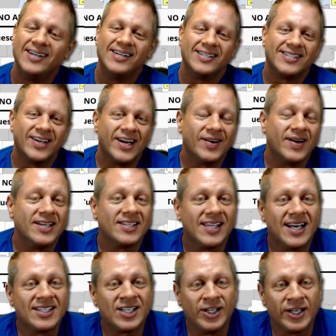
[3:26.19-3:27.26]
So anyway, so
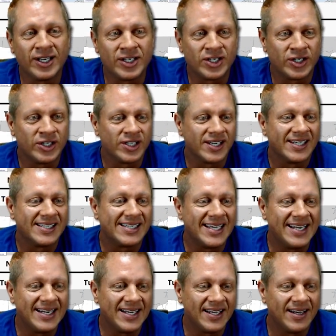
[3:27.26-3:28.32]
that's a look at your
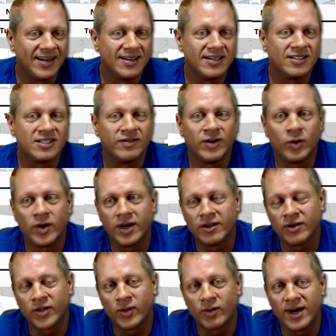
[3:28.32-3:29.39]
extended severe
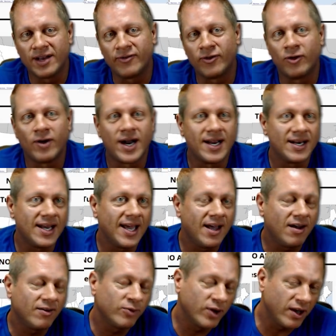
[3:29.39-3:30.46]
weather threat for right
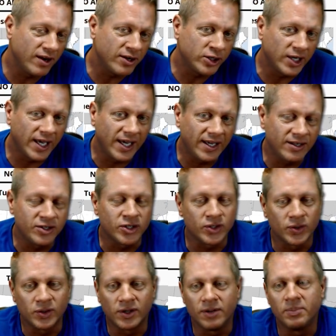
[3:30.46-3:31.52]
now. Could it change?
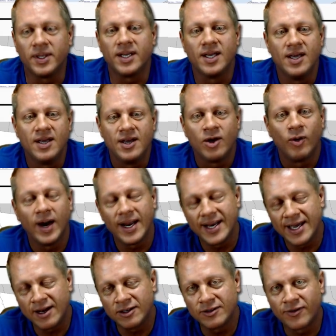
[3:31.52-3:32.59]
Sure. But right
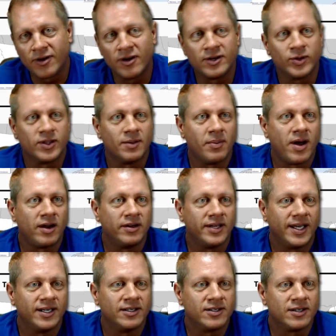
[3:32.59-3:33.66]
now, as far as what the model
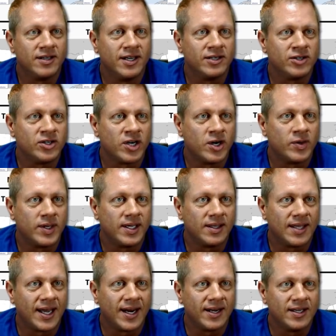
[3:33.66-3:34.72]
data is showing,
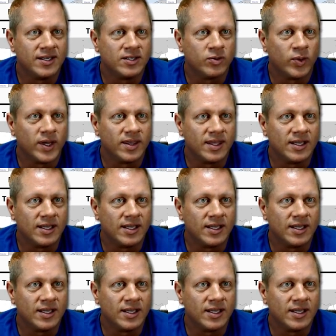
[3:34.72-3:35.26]
that is the way